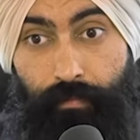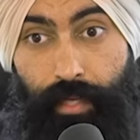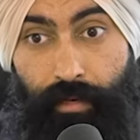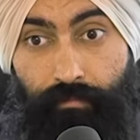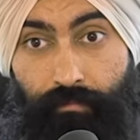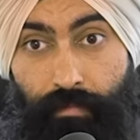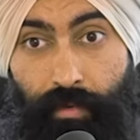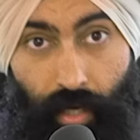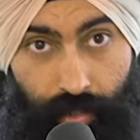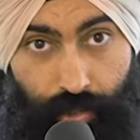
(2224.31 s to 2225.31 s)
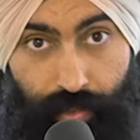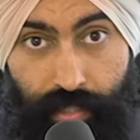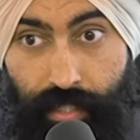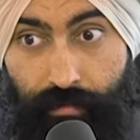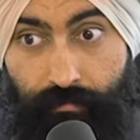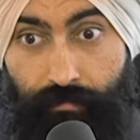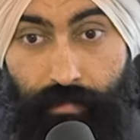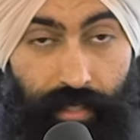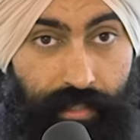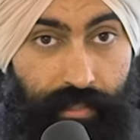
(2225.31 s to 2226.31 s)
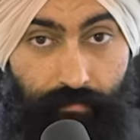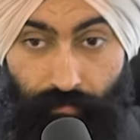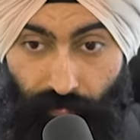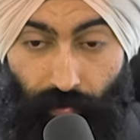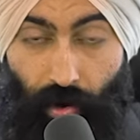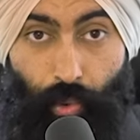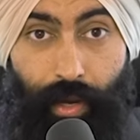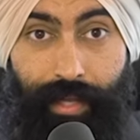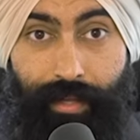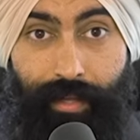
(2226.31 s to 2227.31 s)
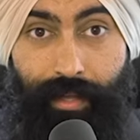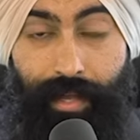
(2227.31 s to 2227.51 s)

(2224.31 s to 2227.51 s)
in countries that's far away.